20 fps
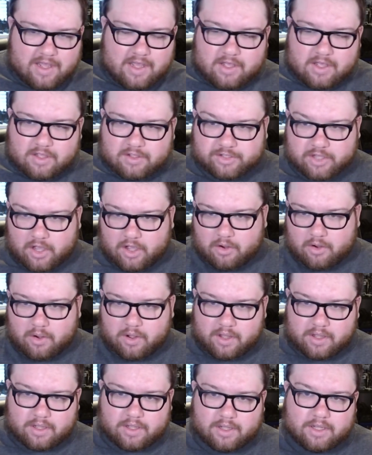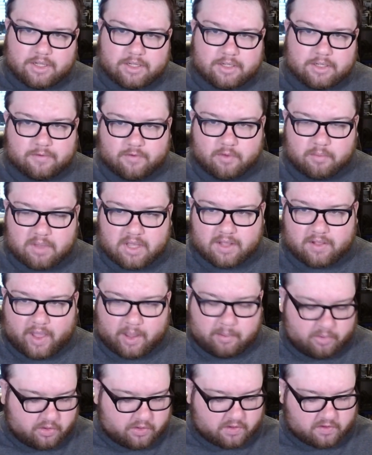So for me,
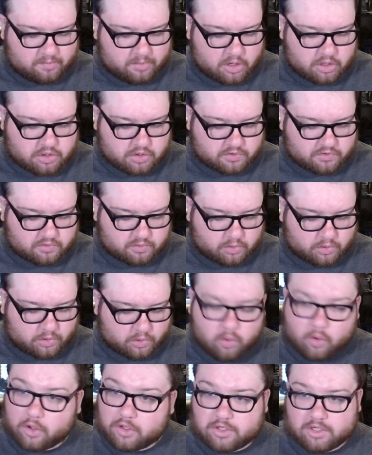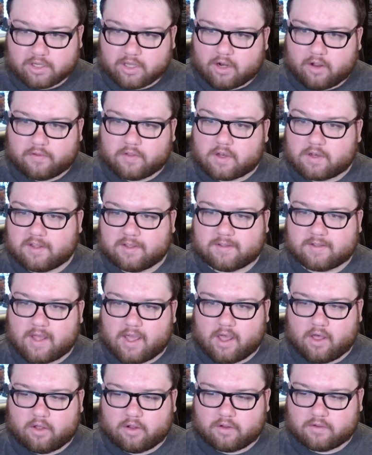building these miniatures is really cool because you get all the
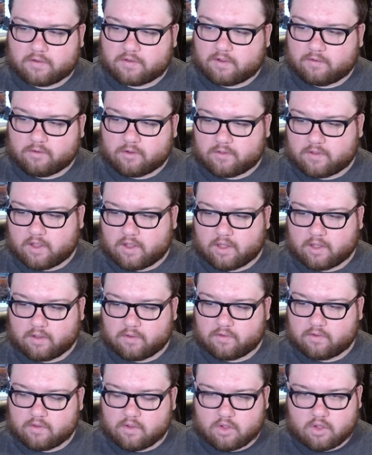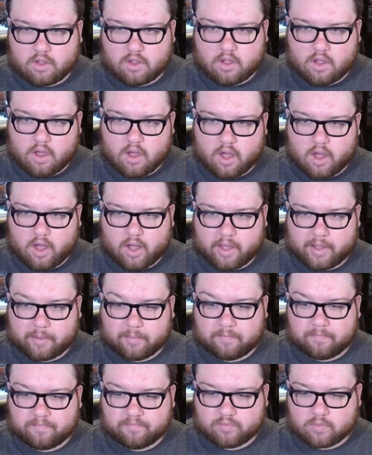detail and all these different things
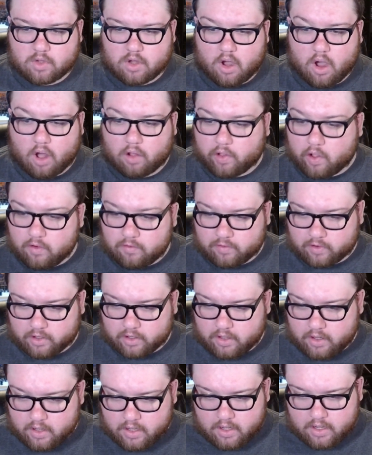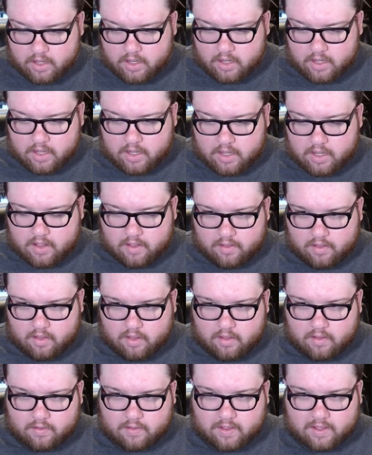all over
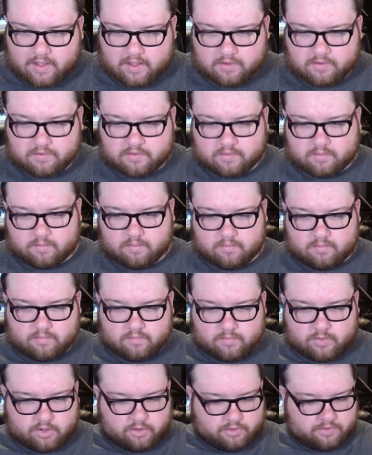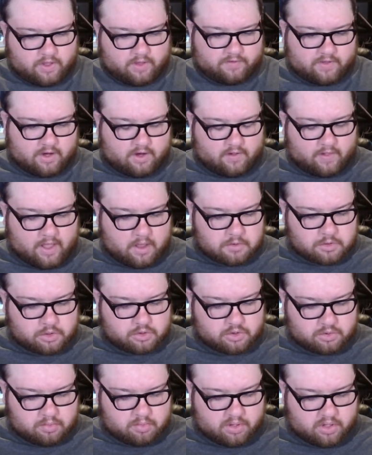these little things, and it allows you
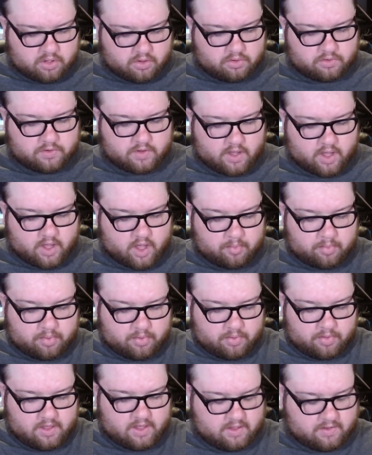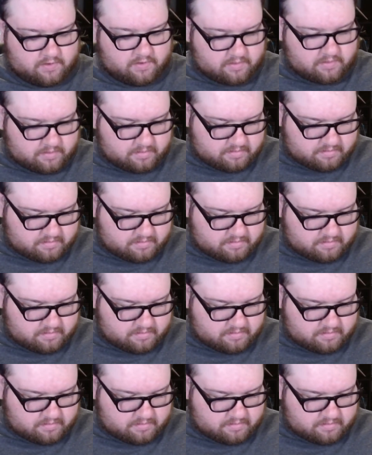to build up these